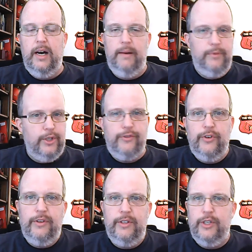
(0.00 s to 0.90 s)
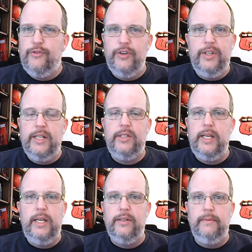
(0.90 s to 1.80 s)
just for this
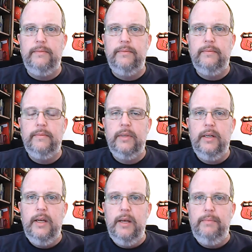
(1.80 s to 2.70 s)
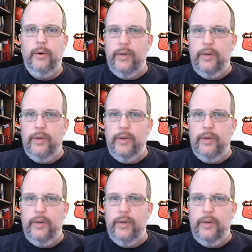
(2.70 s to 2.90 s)
season. But we